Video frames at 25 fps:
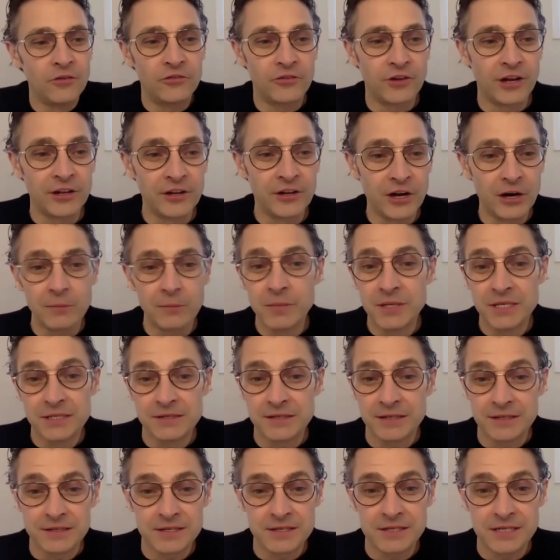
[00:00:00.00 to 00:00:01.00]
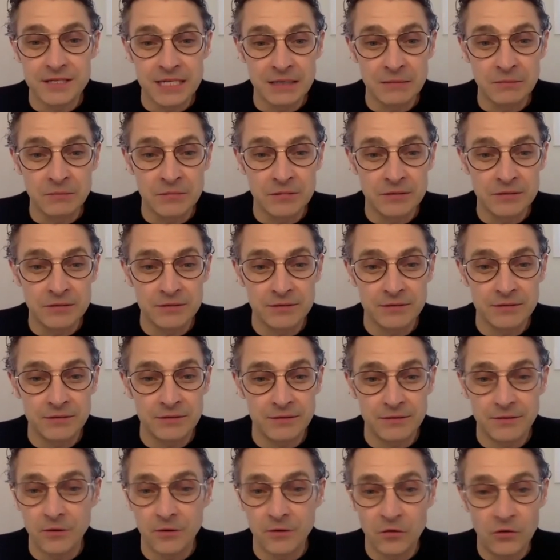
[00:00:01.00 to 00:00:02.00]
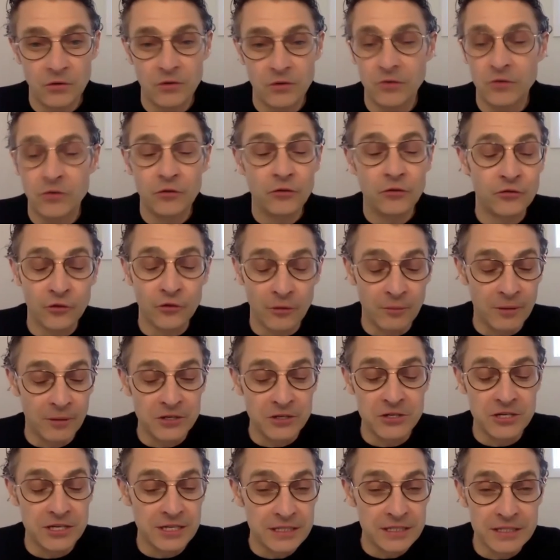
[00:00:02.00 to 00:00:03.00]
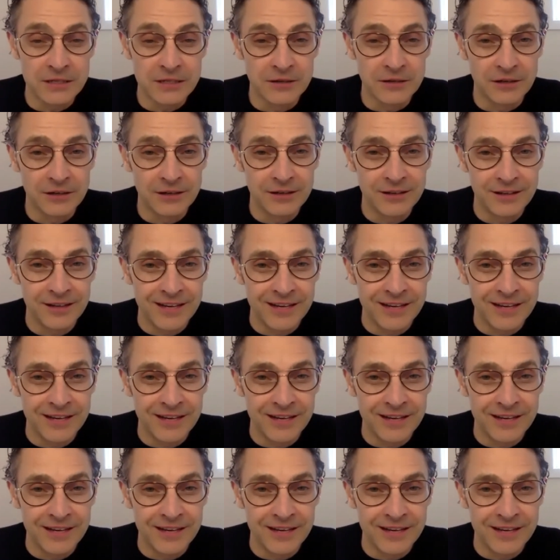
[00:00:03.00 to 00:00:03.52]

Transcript: sudden our business seemed so much easier.